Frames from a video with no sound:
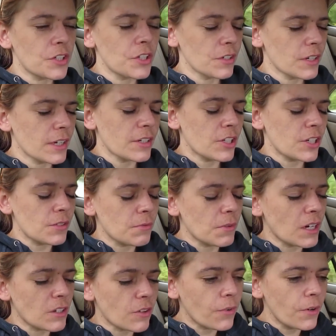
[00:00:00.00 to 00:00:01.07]
and you can just
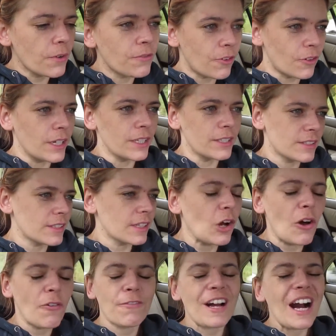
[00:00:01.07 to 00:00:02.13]
walk through a forest
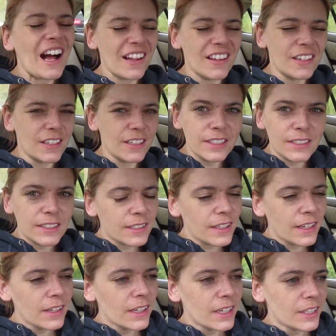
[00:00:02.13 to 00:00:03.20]
of color. It's
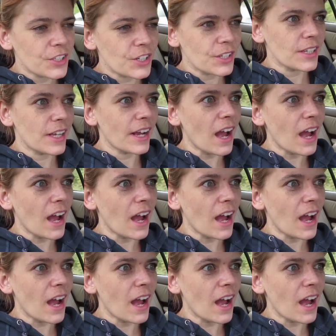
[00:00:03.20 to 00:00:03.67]
it's just like,